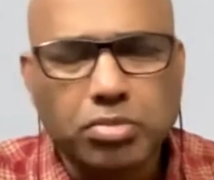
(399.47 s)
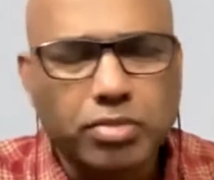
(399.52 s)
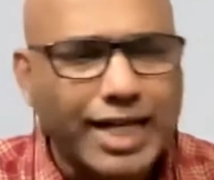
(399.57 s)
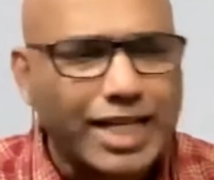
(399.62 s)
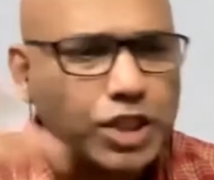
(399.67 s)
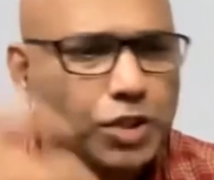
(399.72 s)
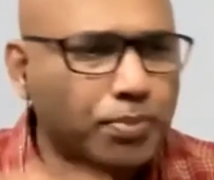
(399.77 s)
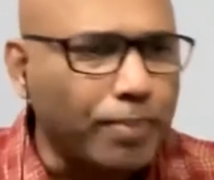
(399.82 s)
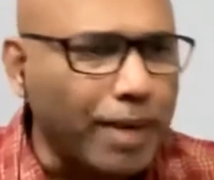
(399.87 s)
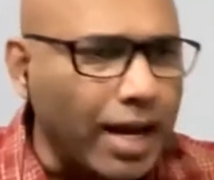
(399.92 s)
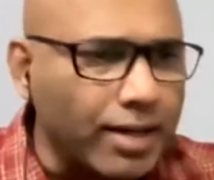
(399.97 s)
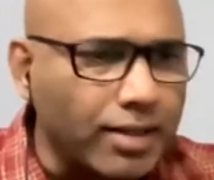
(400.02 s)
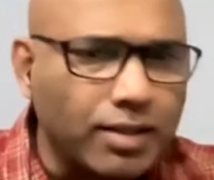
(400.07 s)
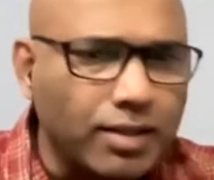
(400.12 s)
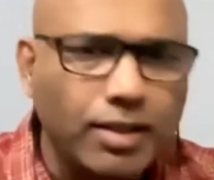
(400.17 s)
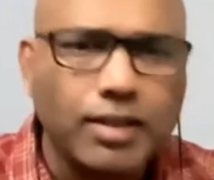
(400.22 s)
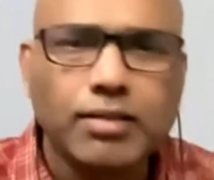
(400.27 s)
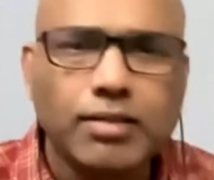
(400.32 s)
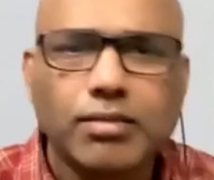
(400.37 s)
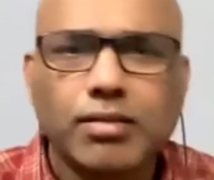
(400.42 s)

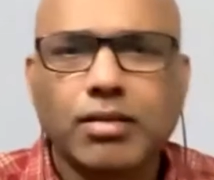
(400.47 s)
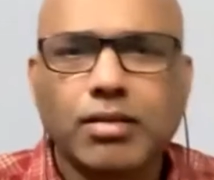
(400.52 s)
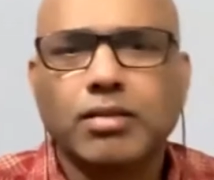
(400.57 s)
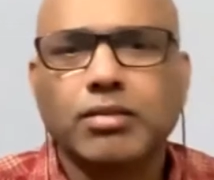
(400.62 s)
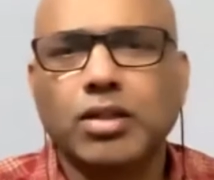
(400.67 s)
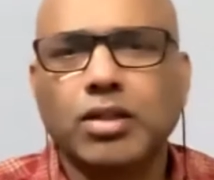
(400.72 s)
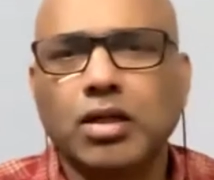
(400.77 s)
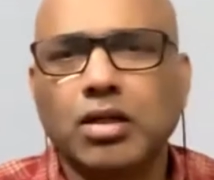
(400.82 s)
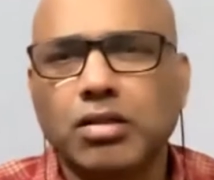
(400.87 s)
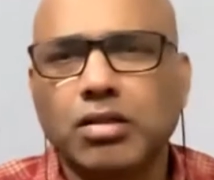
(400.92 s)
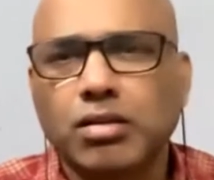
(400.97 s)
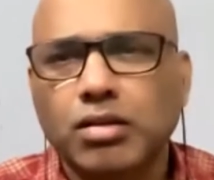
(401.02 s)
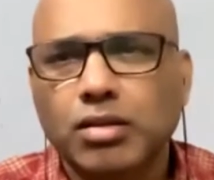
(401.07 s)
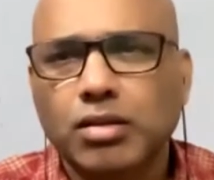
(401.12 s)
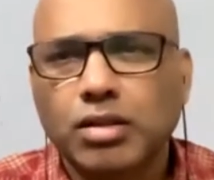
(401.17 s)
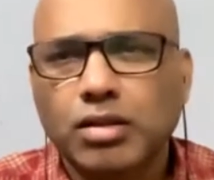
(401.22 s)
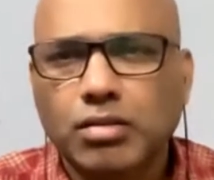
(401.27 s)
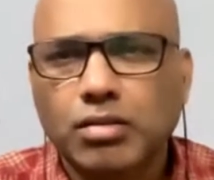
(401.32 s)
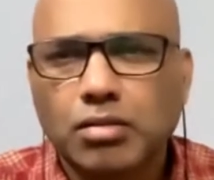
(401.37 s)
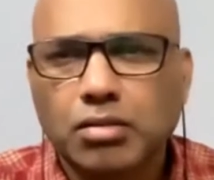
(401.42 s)
expanding their
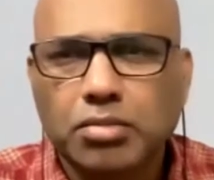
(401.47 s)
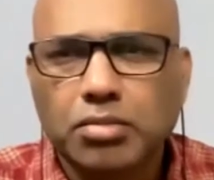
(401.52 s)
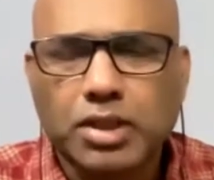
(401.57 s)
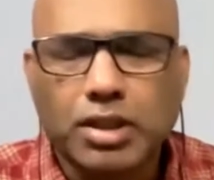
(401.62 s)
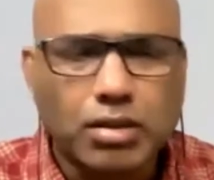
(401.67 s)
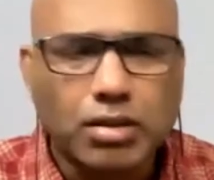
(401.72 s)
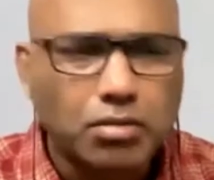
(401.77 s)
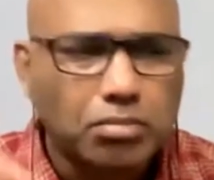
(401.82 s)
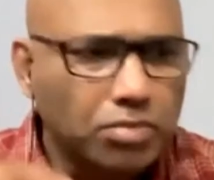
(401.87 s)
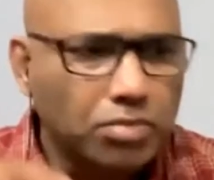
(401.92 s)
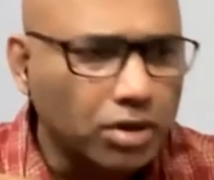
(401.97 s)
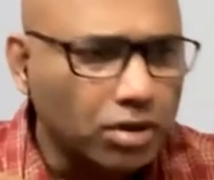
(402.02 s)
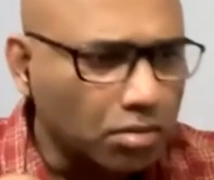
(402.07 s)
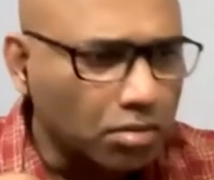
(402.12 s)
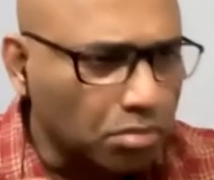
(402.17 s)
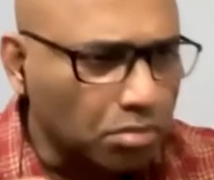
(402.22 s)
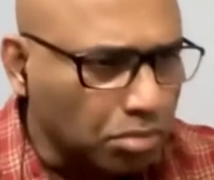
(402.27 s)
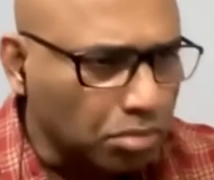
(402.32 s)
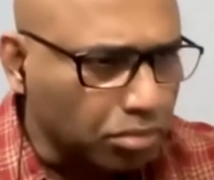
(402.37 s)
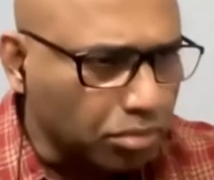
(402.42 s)

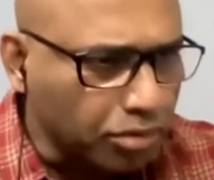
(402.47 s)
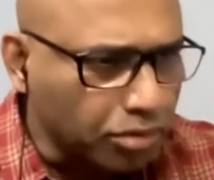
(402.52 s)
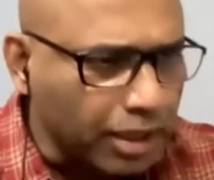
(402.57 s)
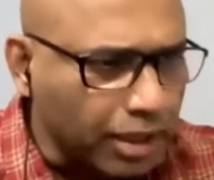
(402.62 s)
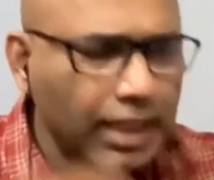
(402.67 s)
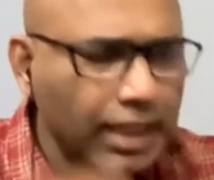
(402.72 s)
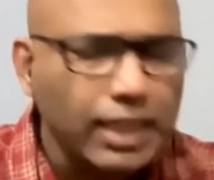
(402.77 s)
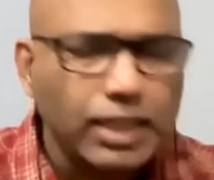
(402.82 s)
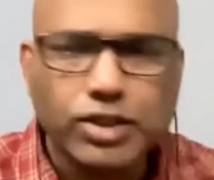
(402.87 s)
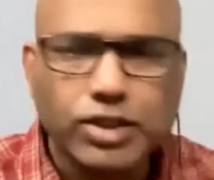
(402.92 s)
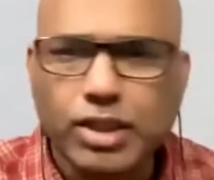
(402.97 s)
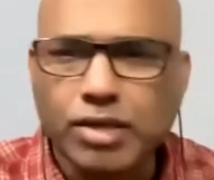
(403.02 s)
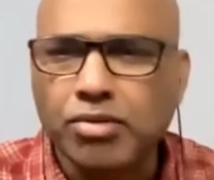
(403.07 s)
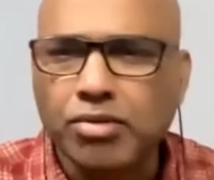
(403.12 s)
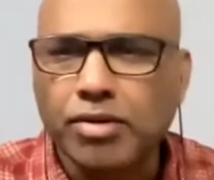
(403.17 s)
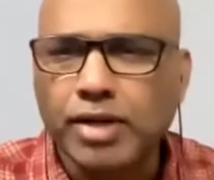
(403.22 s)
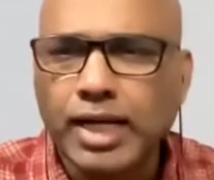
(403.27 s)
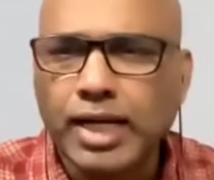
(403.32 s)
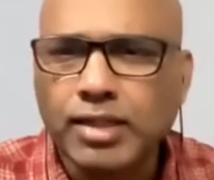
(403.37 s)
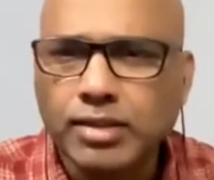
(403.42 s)
reach
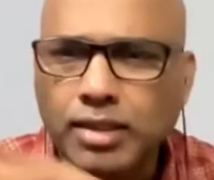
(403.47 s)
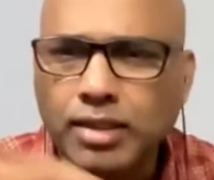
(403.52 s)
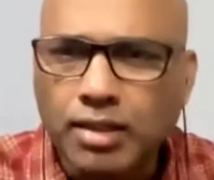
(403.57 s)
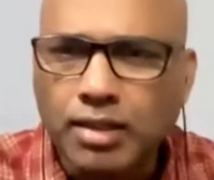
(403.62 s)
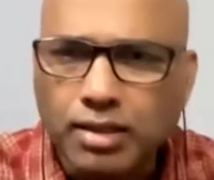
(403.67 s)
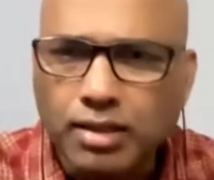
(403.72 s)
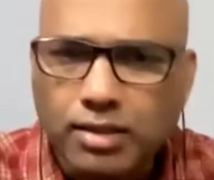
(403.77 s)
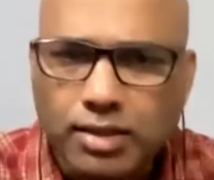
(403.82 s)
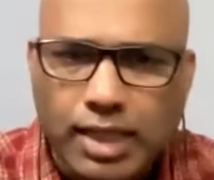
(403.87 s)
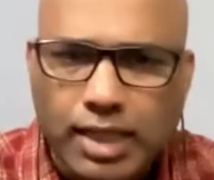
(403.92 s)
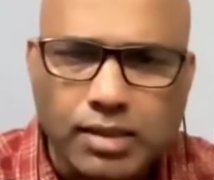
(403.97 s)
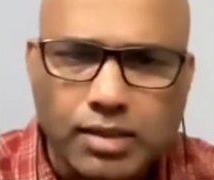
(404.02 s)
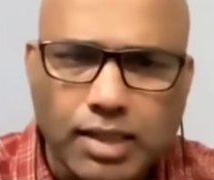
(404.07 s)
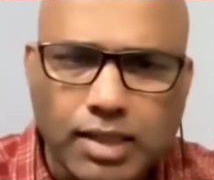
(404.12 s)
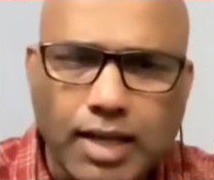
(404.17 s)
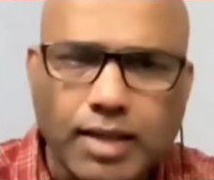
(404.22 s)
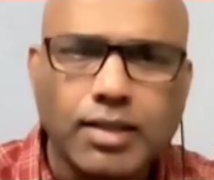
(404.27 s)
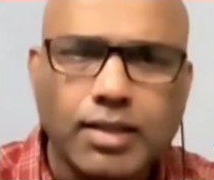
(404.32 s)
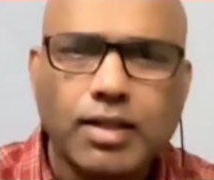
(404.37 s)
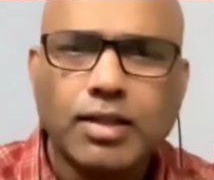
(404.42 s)
and range in the sense
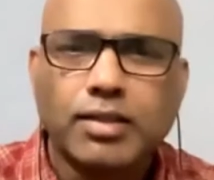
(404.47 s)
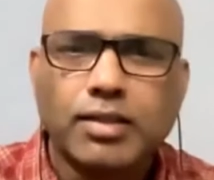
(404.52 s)
that